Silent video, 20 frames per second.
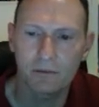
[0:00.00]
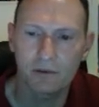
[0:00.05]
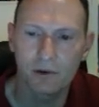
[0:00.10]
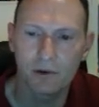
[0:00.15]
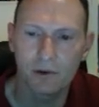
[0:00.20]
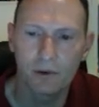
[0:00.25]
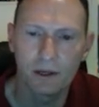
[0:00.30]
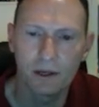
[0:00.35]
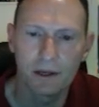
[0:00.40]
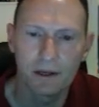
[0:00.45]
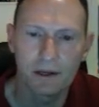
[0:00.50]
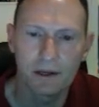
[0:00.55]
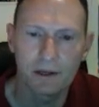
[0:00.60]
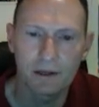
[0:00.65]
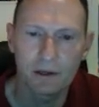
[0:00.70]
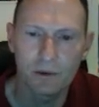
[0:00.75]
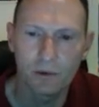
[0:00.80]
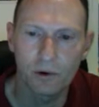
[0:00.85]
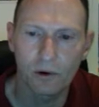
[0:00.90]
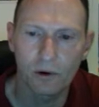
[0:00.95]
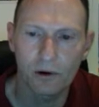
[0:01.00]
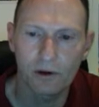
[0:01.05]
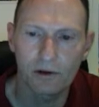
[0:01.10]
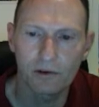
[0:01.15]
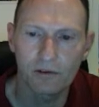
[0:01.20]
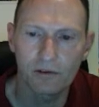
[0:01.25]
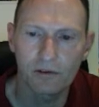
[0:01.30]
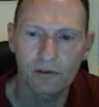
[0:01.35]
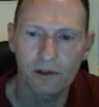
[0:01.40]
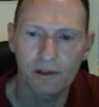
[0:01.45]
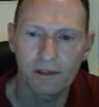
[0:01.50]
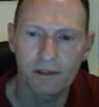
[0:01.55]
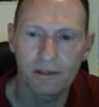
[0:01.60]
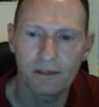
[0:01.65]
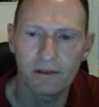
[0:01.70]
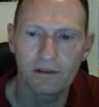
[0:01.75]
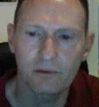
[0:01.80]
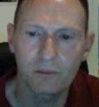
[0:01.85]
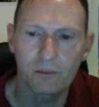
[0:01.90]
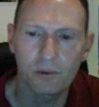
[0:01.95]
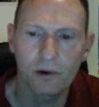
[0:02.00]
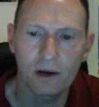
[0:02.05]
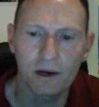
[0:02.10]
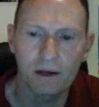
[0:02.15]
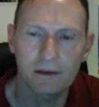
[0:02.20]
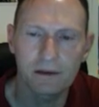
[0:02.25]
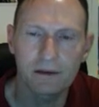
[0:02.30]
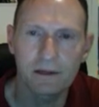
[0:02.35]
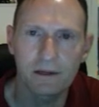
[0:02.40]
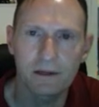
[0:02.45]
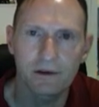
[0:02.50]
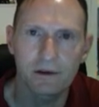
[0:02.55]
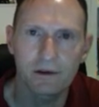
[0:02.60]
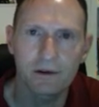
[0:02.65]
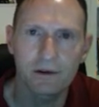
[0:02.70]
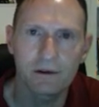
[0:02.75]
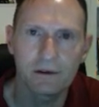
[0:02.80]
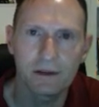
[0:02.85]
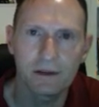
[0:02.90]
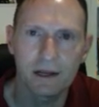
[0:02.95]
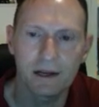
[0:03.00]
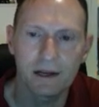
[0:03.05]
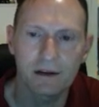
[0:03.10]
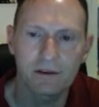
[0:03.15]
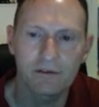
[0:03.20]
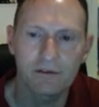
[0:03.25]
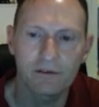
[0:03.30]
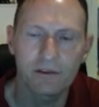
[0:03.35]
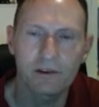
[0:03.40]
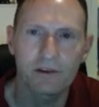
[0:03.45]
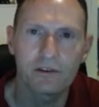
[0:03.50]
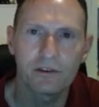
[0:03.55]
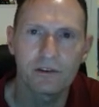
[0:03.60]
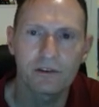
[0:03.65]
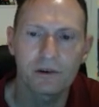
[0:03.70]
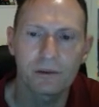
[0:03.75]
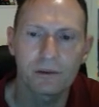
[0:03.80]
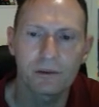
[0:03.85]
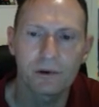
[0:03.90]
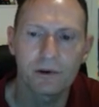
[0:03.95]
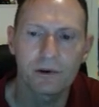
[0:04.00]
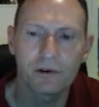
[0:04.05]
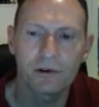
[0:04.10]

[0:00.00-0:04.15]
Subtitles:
So you are going to see this product here, down here for the distributor.